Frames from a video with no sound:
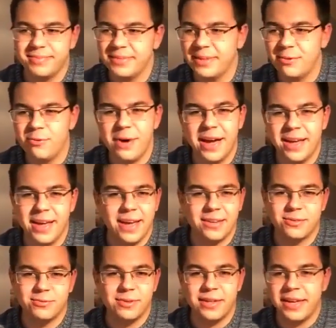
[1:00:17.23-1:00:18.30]
why
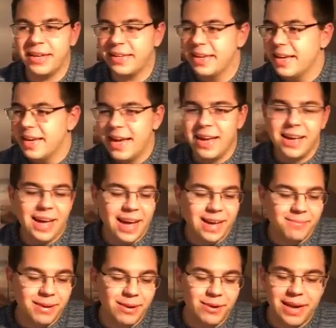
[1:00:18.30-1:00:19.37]
Axel? Like
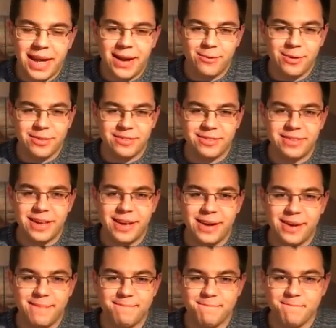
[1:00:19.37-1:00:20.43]
by the way, I was
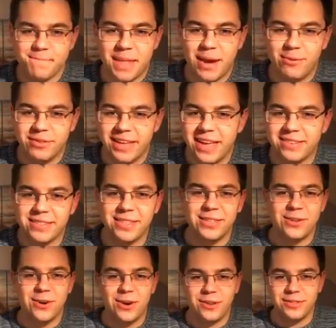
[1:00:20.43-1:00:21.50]
asking
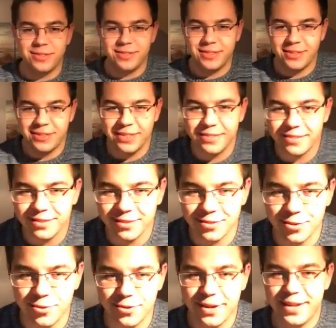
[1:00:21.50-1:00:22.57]
you on Insta
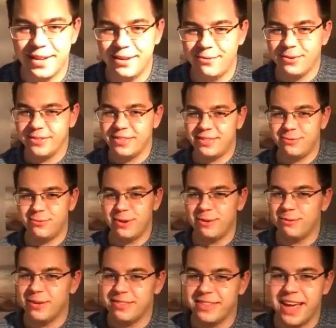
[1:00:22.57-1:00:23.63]
story. Was it,
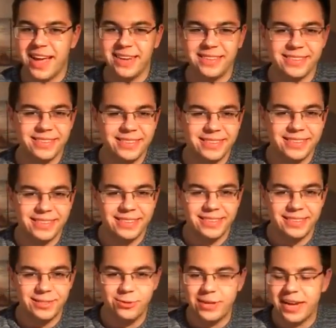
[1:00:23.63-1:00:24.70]
when was that?
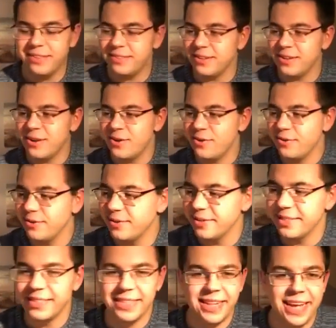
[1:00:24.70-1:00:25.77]
2 days ago,
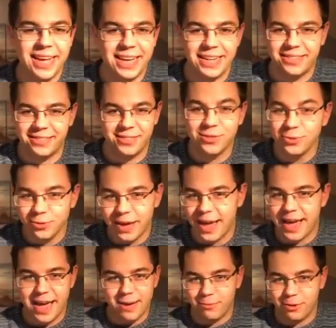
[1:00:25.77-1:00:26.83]
like at 2
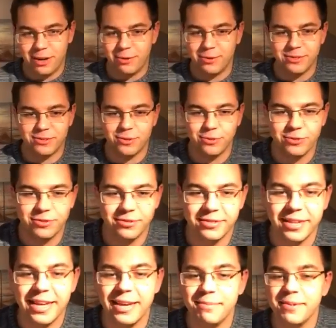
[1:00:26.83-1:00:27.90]
a.m. when I was going to
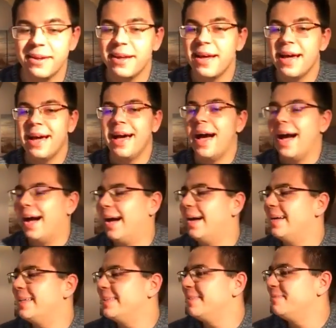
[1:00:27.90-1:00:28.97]
sleep.
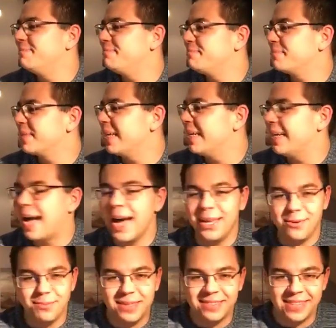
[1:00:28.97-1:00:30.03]
Are
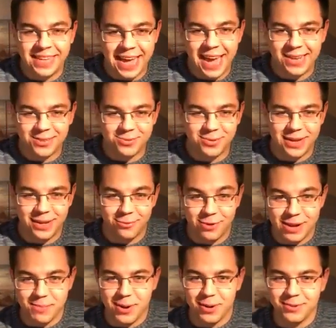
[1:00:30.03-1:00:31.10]
you missing XOL
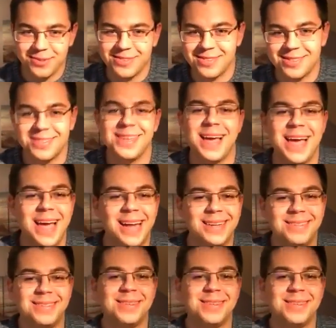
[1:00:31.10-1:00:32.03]
remotes? And